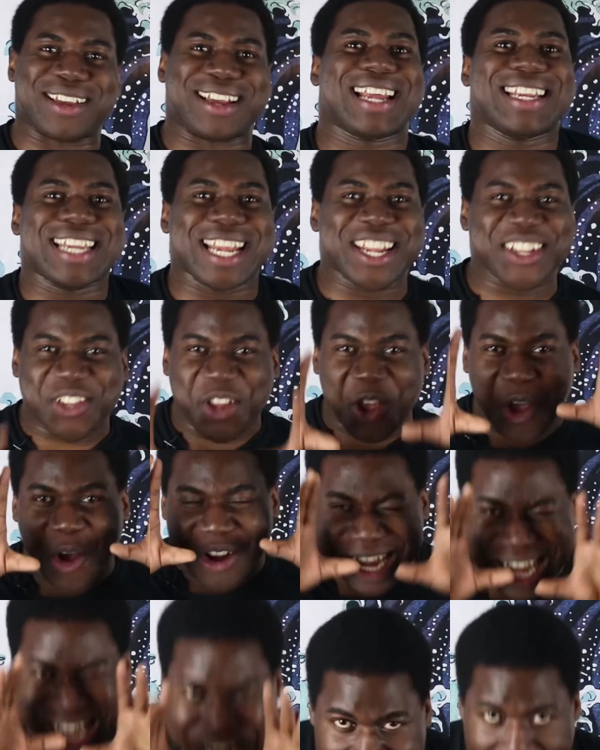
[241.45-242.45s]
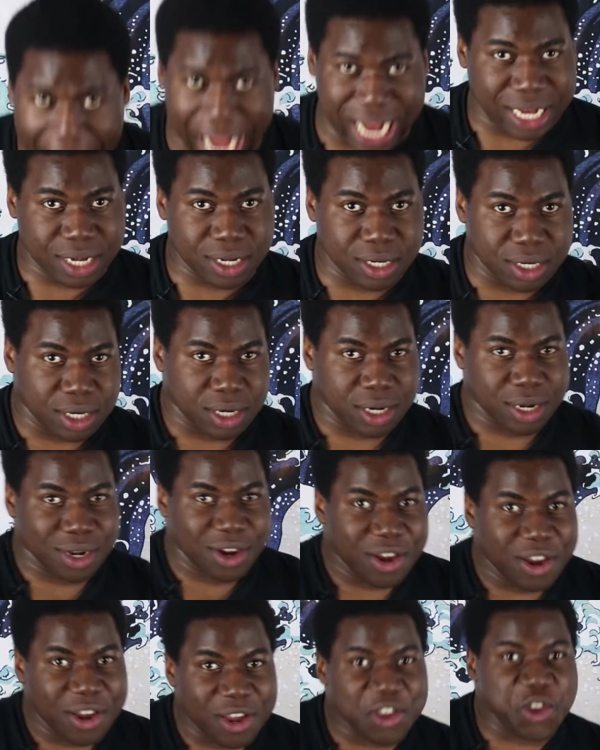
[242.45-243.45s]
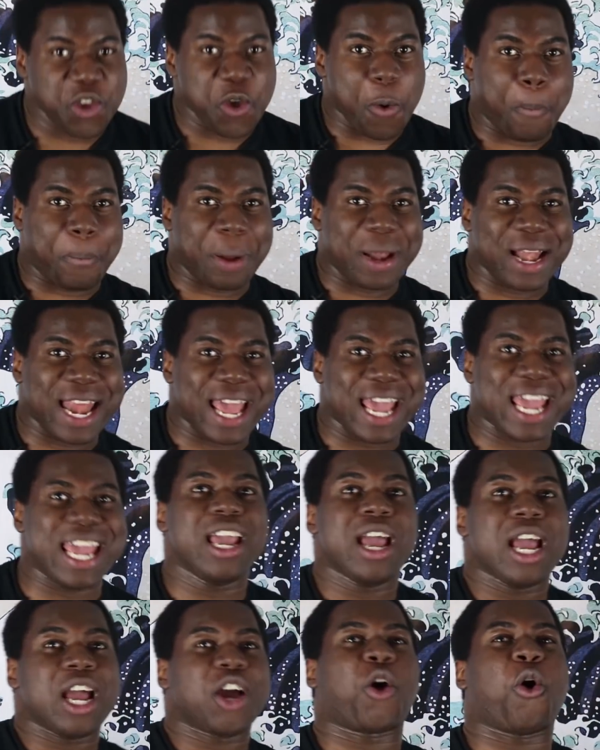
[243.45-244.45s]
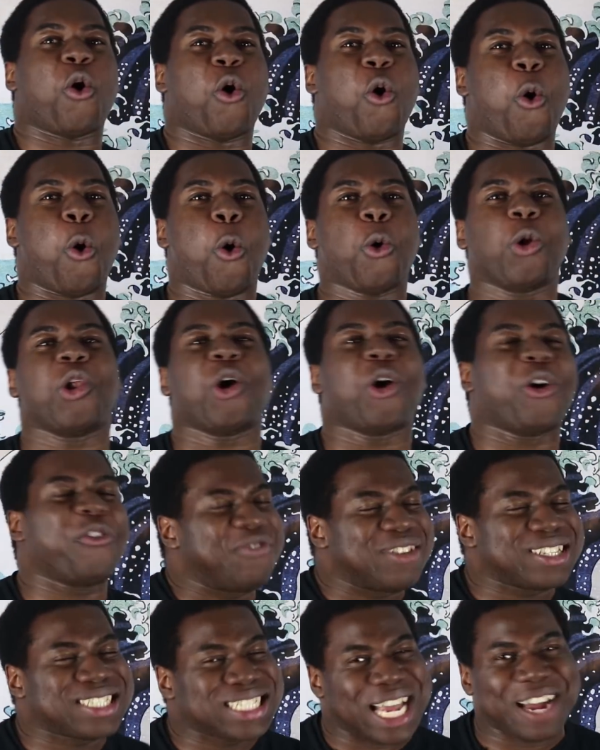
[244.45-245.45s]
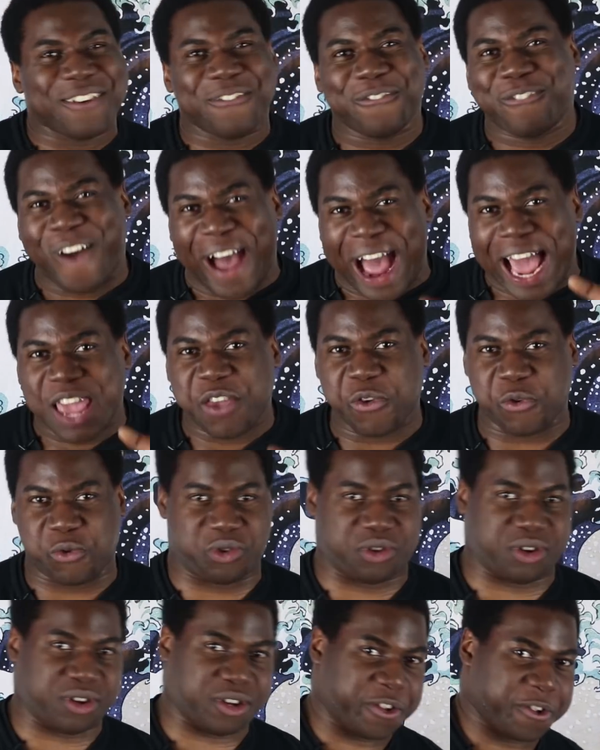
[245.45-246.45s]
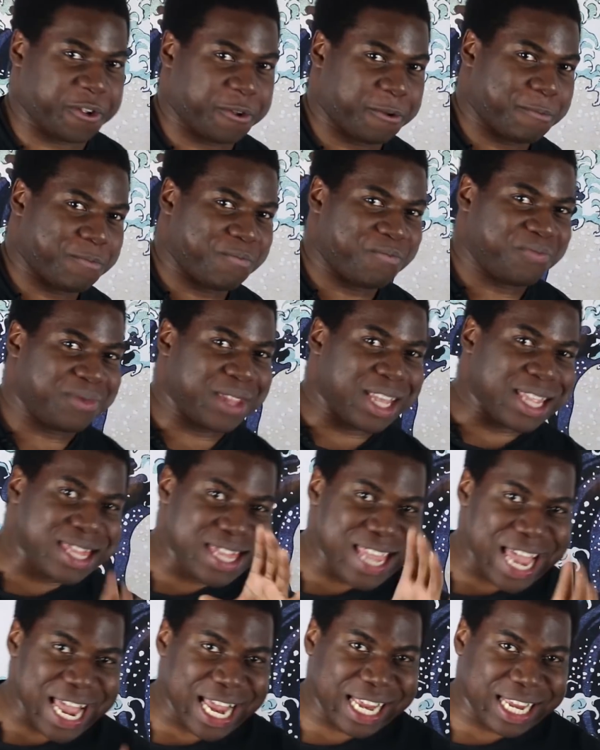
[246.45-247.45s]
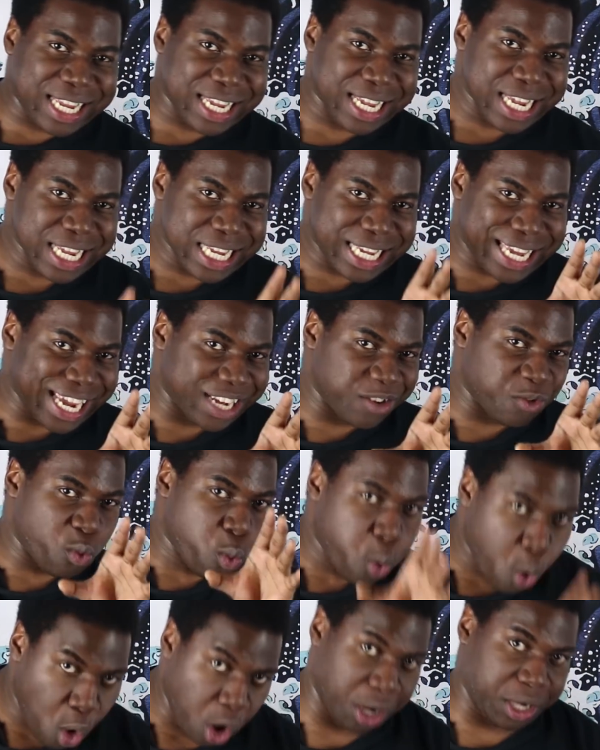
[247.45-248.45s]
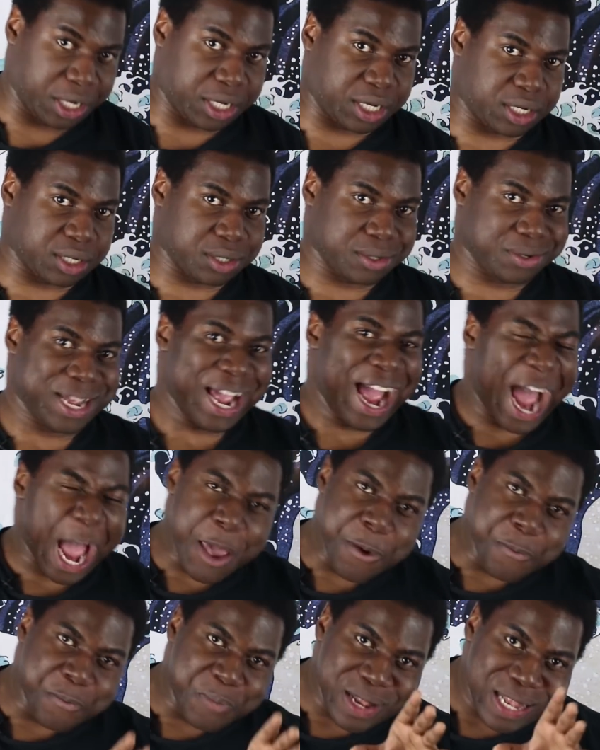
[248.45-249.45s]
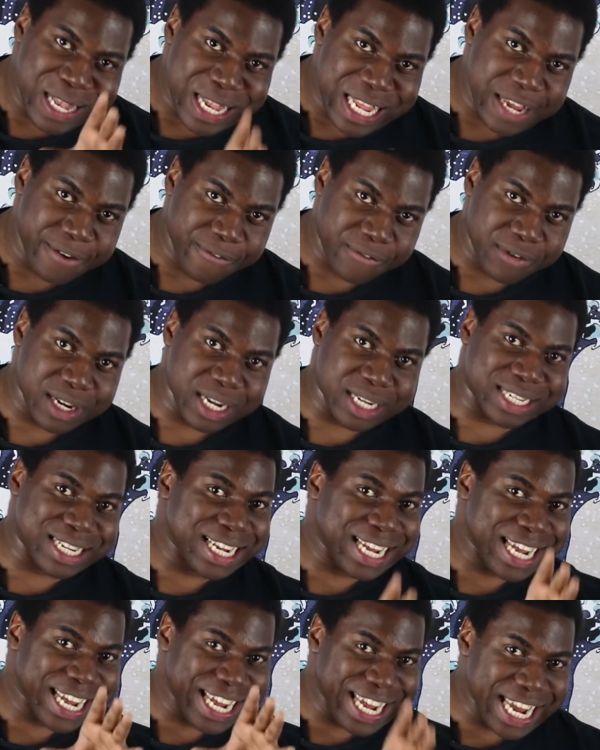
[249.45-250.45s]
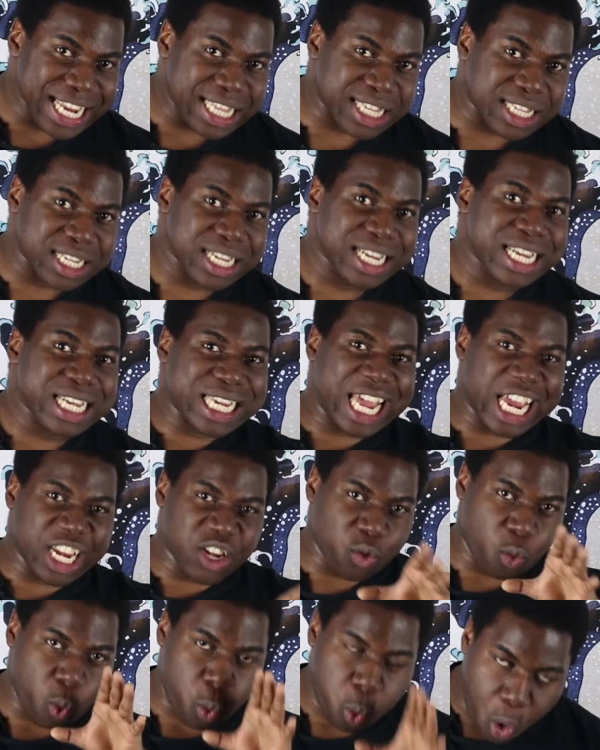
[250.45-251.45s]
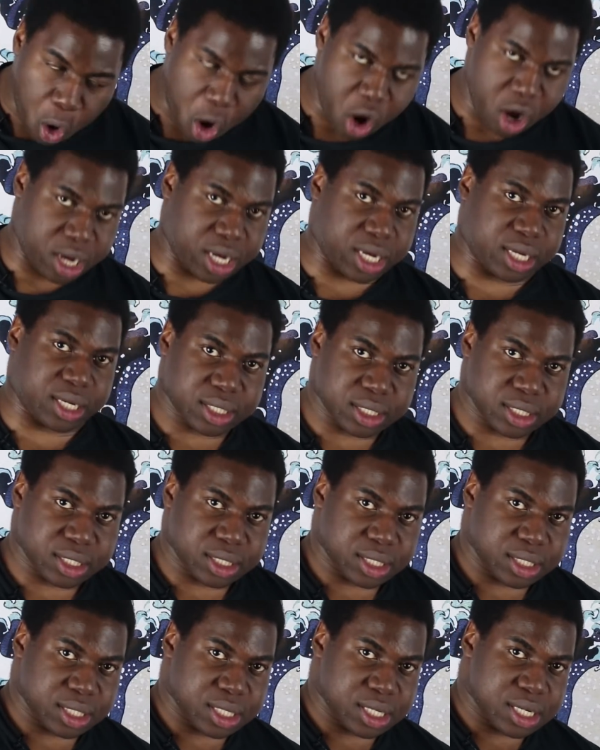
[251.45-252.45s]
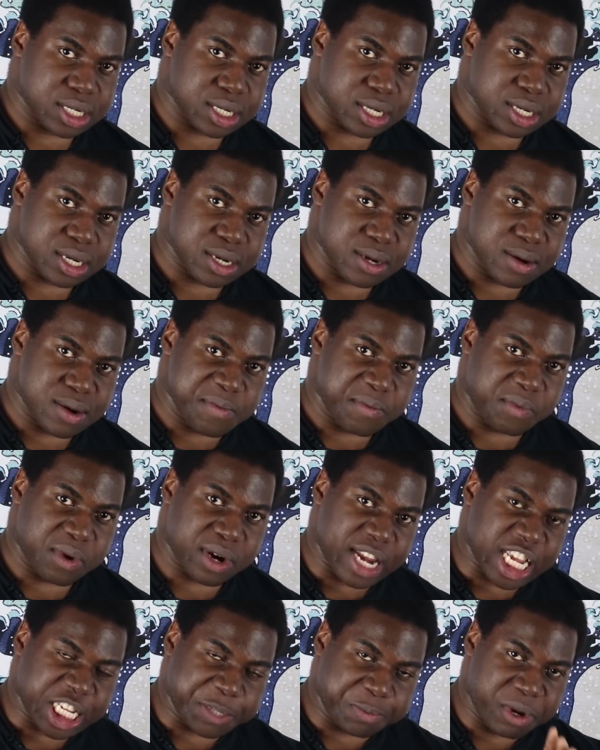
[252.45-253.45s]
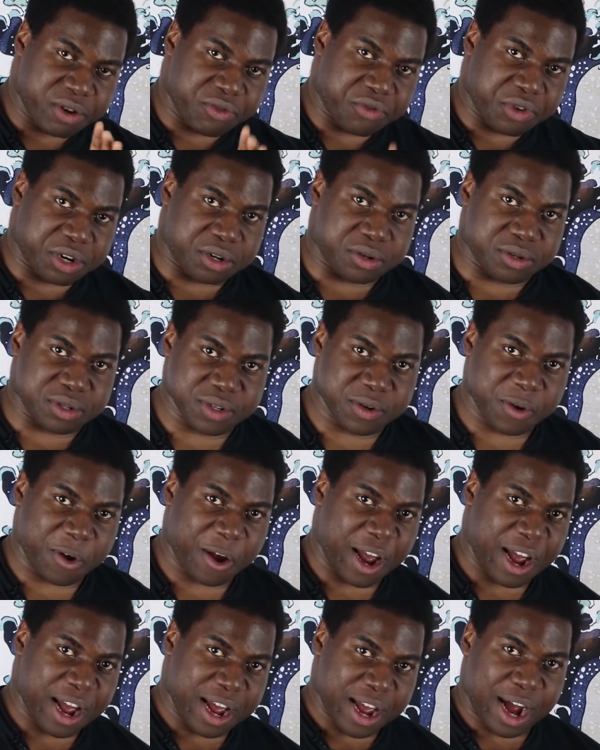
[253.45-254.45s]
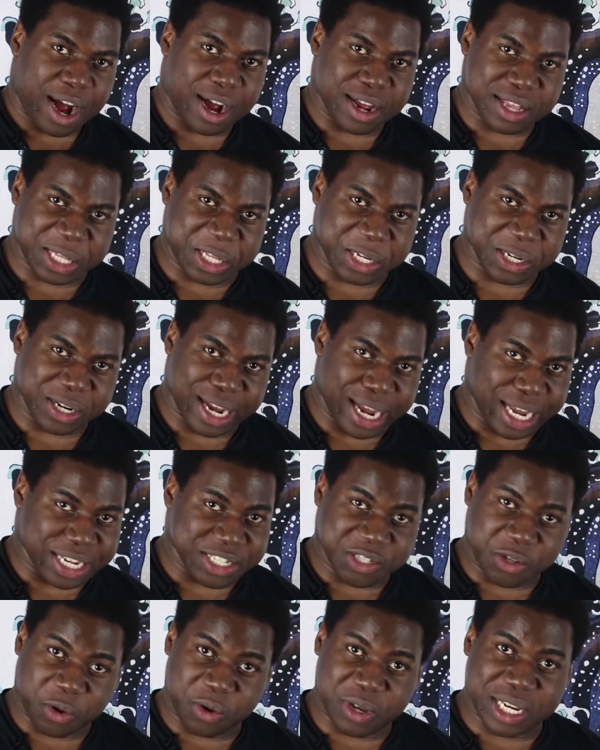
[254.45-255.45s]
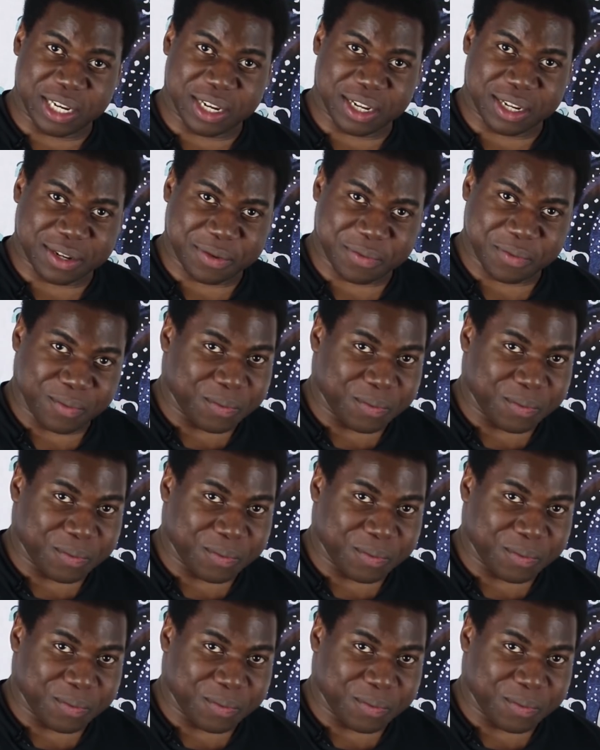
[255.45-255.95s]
And then turn 9, you play Call of the Wild. The deck can work. I believe in it. It can work. But let's be real. Hunter has no healing.